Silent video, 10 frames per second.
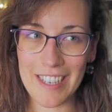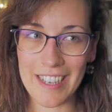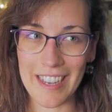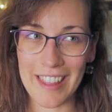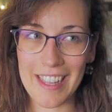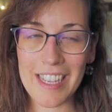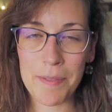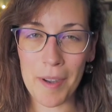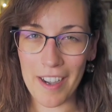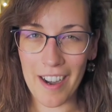I think
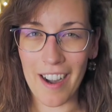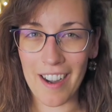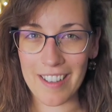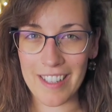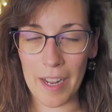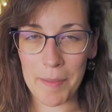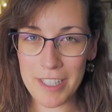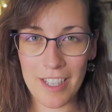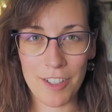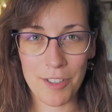it's very hard and I'm
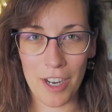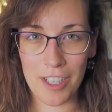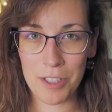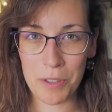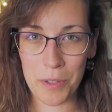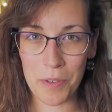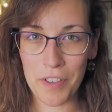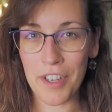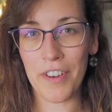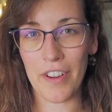still trying to
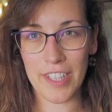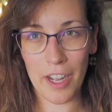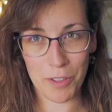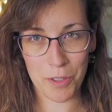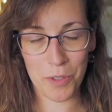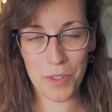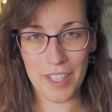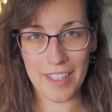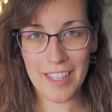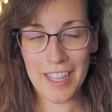figure out how to do
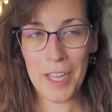it